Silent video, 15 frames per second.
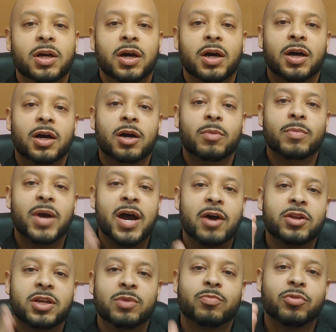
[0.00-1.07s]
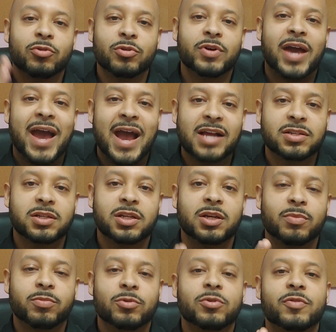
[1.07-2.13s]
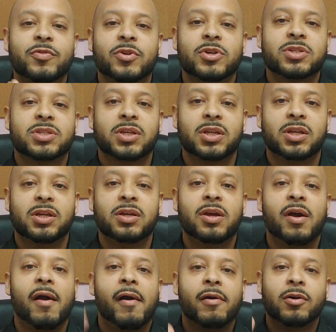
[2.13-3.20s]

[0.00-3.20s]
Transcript: um, how to improve, actually improve your city.